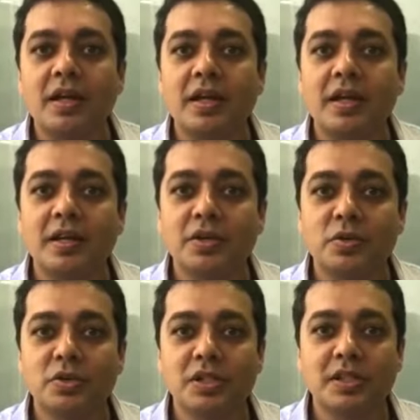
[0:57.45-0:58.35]
He
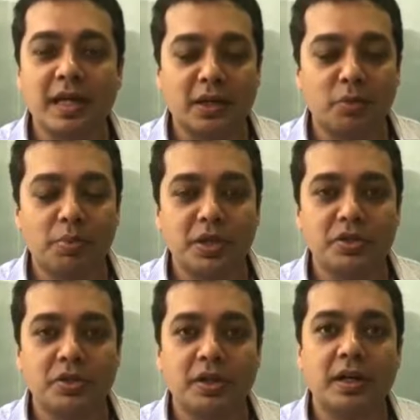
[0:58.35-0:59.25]
uses
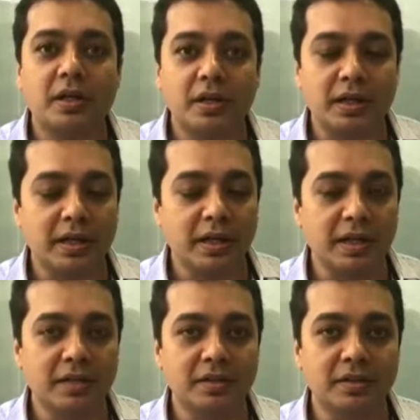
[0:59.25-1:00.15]
acupuncture and other
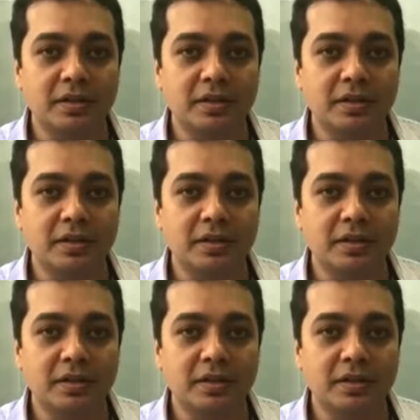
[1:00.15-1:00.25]
healing